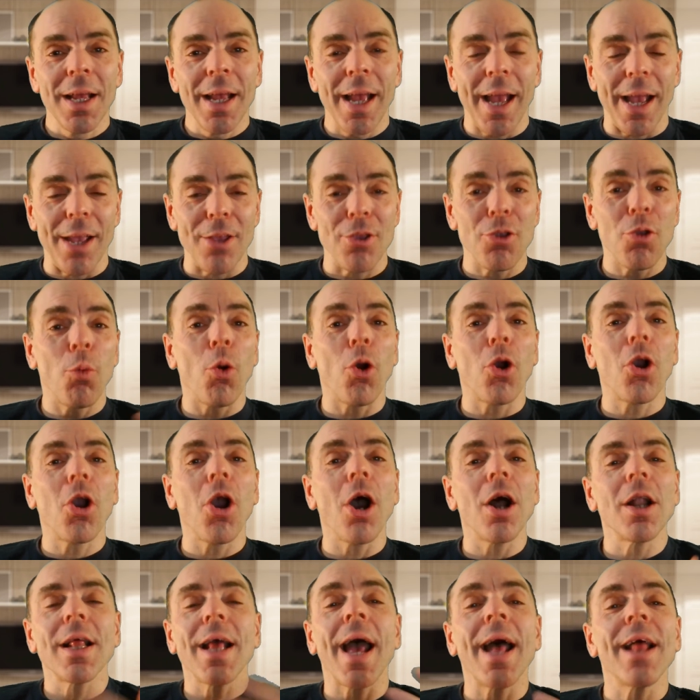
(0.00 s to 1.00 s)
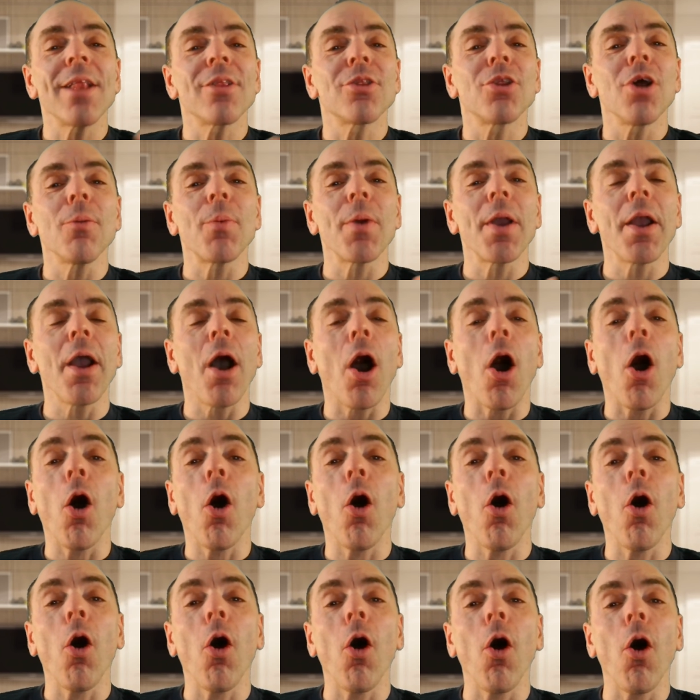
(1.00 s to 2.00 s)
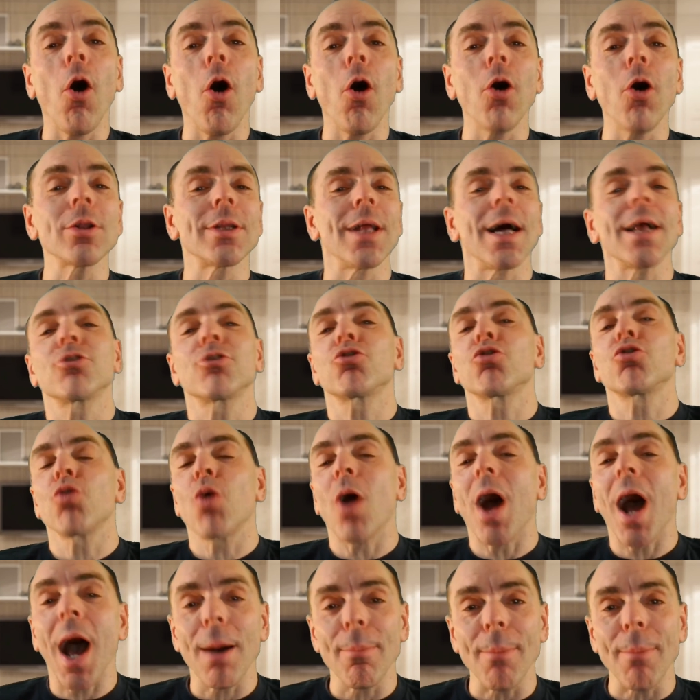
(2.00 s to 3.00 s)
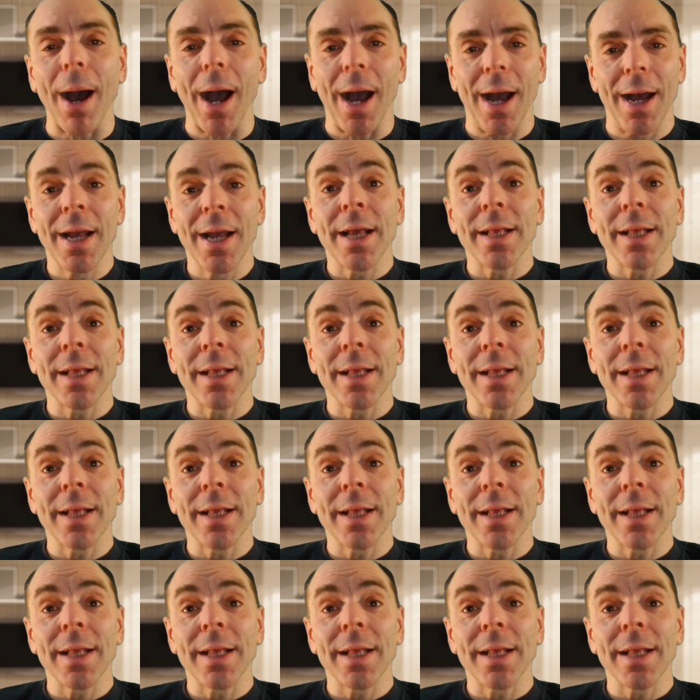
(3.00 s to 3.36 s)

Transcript: and you're going to end up with all that drama